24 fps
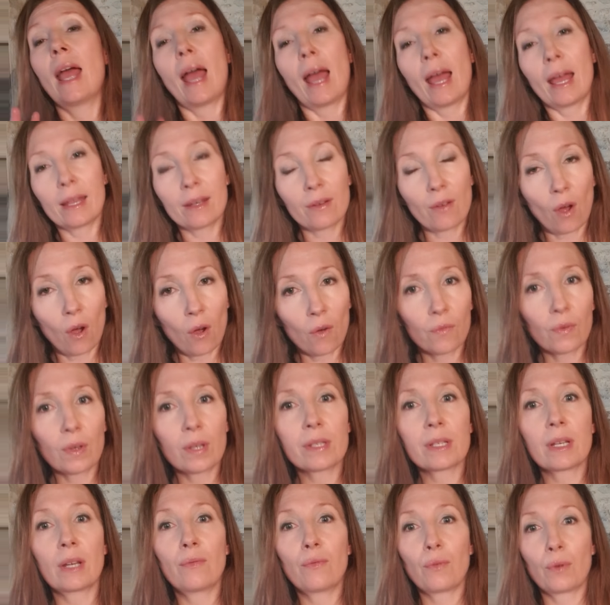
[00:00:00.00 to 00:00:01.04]
and
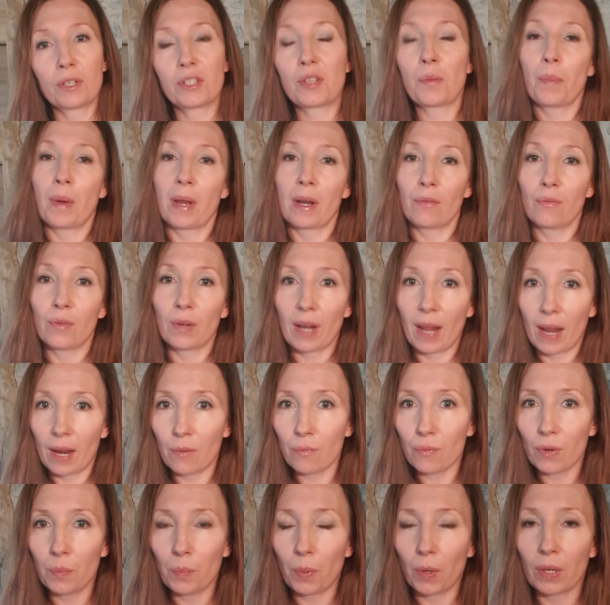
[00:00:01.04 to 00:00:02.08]
obviously for it to benefit
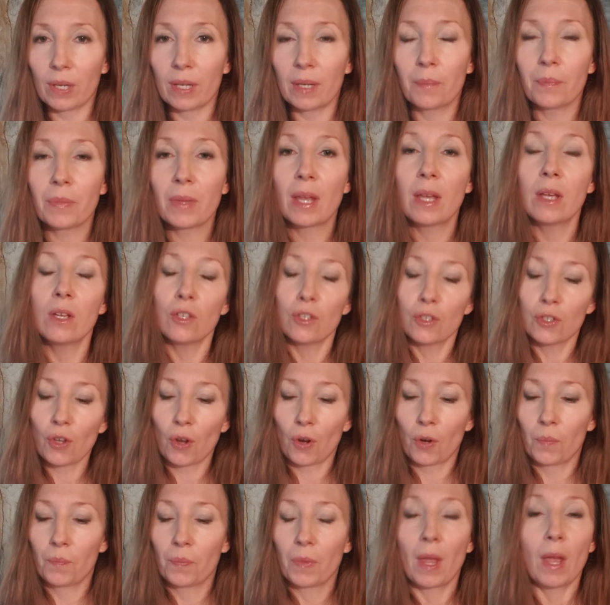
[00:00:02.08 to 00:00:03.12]
everybody. So